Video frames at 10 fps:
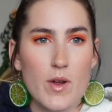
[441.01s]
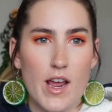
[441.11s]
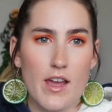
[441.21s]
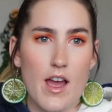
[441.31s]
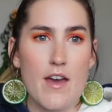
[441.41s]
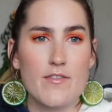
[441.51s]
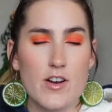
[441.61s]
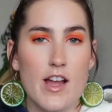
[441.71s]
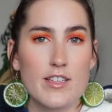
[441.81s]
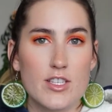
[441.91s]
When I,
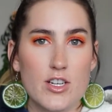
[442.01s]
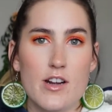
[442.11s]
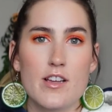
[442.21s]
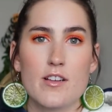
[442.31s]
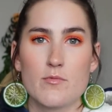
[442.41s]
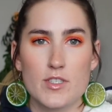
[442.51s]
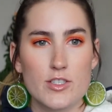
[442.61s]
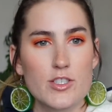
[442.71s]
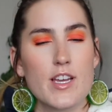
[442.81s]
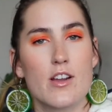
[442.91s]
after I had started and was
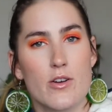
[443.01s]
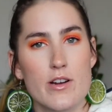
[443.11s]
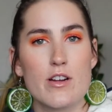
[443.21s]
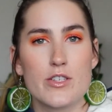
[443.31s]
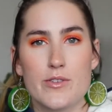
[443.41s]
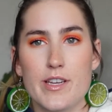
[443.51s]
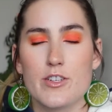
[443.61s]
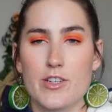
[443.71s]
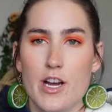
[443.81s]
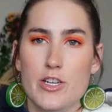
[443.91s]
just kind of going around doing
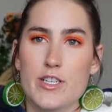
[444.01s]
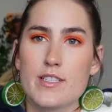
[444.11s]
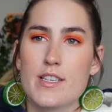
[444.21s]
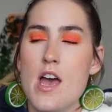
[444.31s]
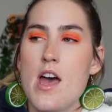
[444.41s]
introductions,